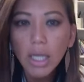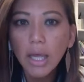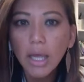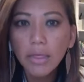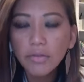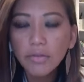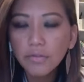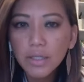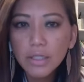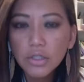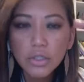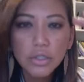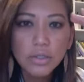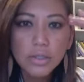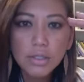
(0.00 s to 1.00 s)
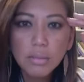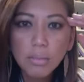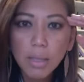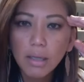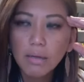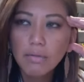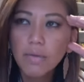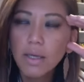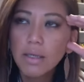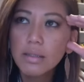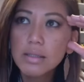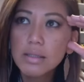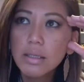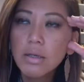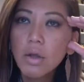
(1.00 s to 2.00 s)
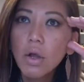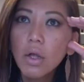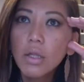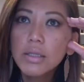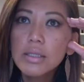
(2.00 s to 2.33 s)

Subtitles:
and the features and benefits and all